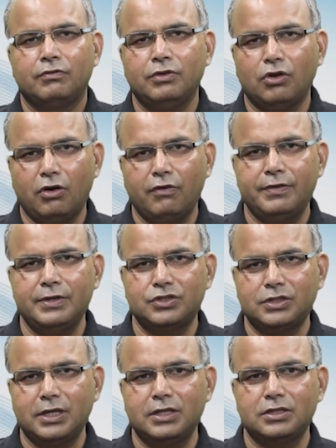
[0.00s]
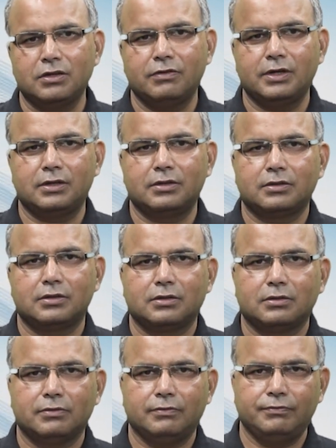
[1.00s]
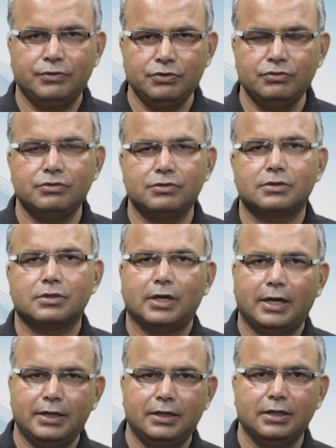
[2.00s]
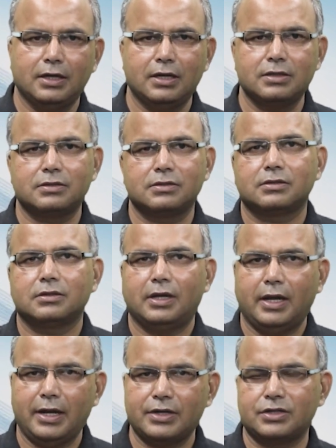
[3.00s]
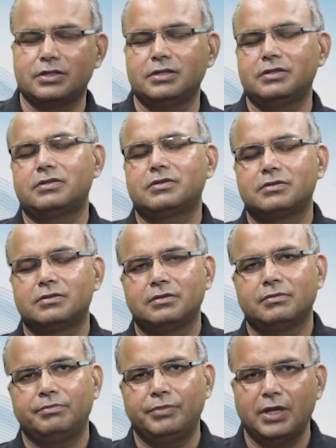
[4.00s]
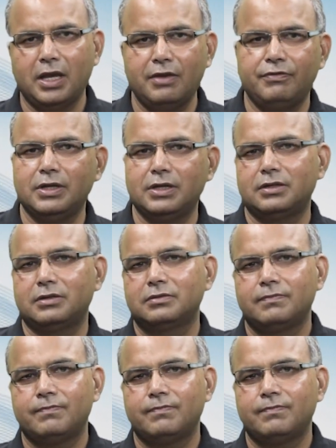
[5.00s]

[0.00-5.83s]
we often change our views, ideas, actions, behavior,